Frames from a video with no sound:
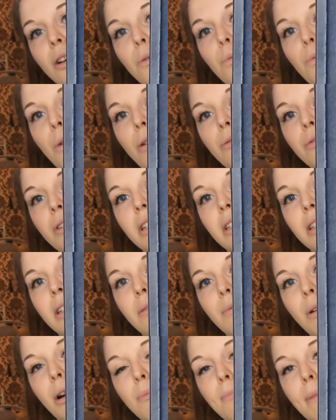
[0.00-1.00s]
got Walt
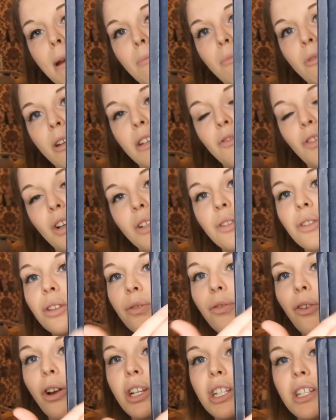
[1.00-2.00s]
Disney World Memories written on
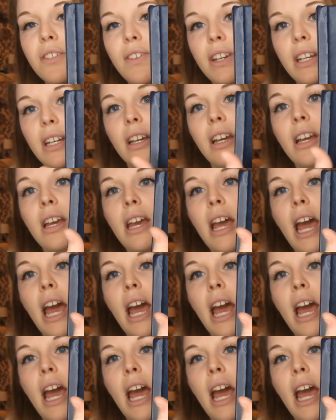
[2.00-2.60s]
the front of it.